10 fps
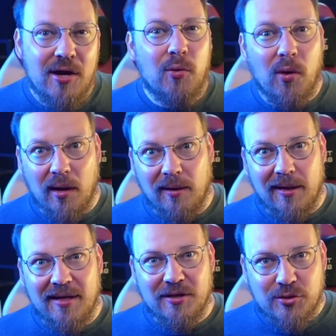Well,
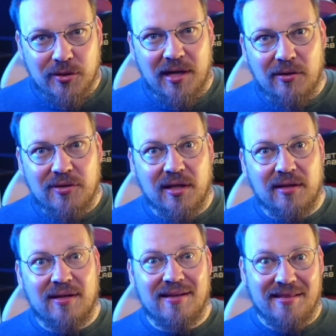it turned out
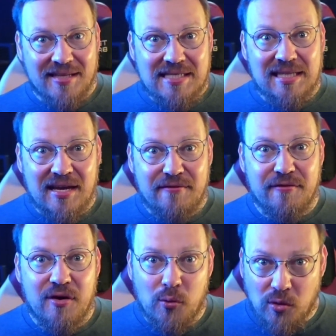that this life
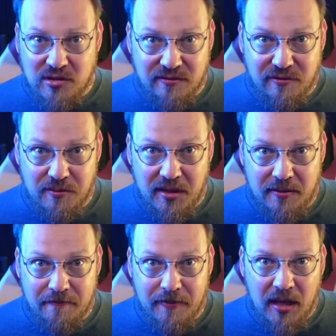wasn't for me
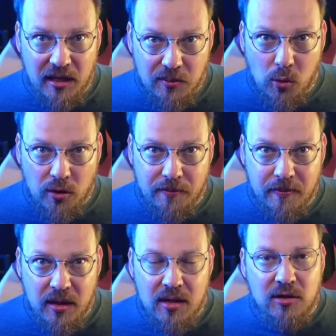anymore.
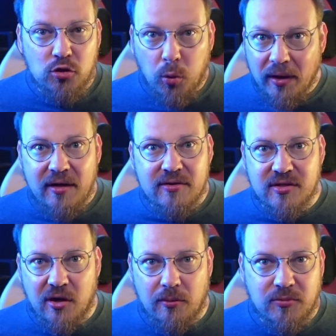20 years
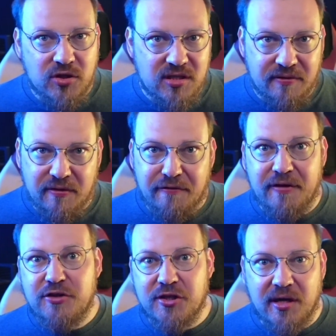ago, just after
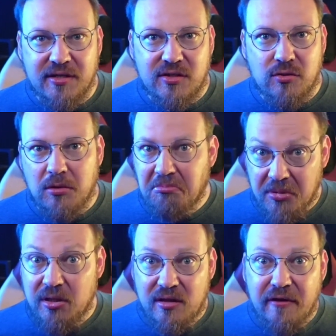finishing high school,
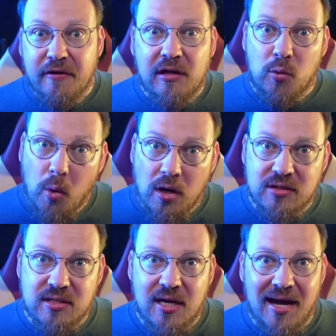it definitely
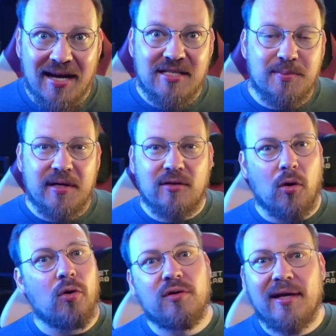was. I spent
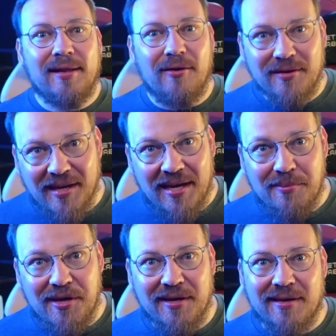all day long
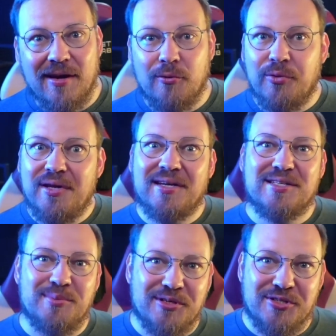gaming, reading
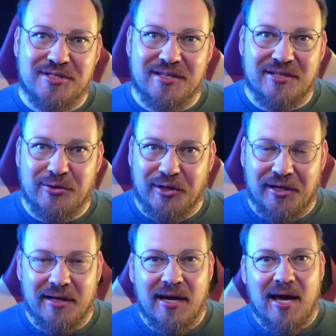as much as I
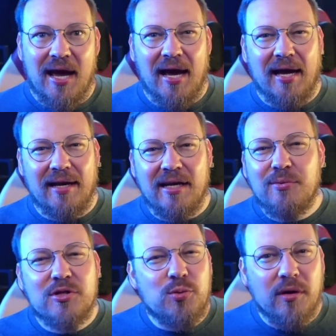could, and it
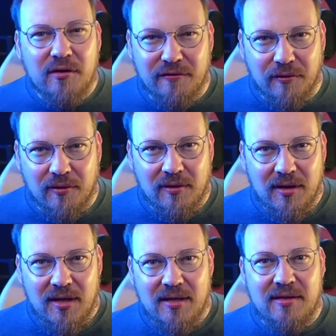was wonderful.
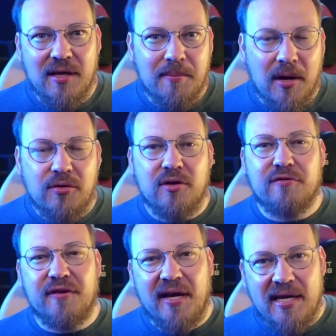The amount
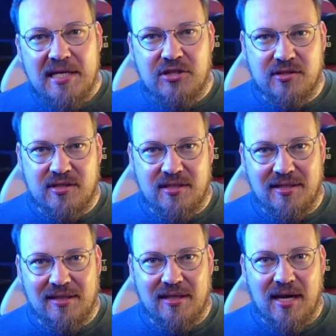of agency
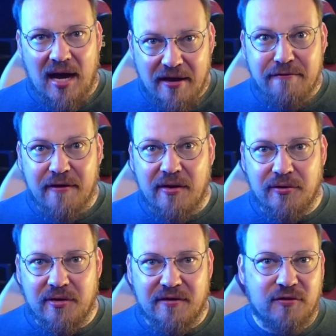I
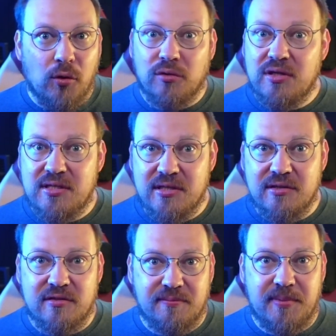found after all these
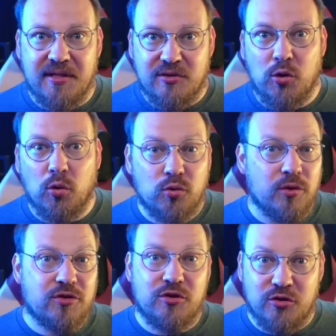years of being told
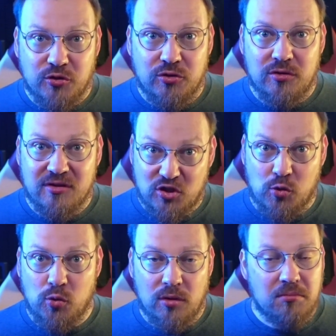what to do in
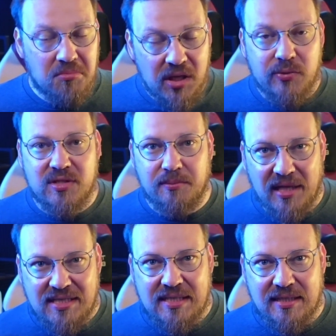school, that was a
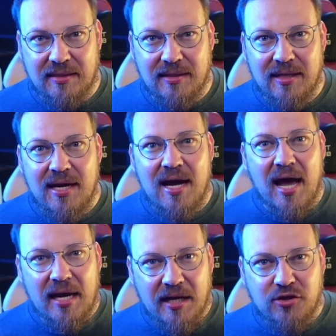blessing.
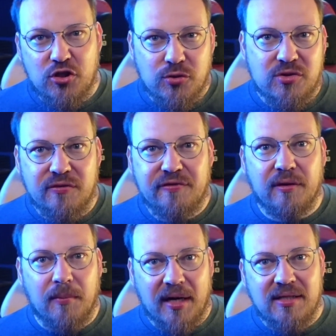And I chose to fill
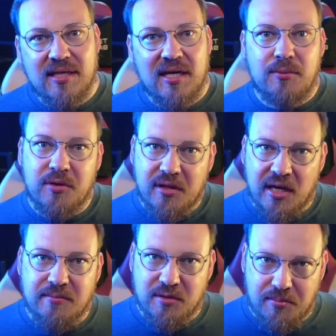my time with
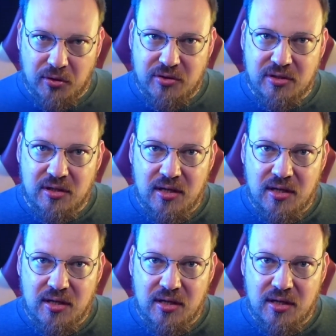games and books.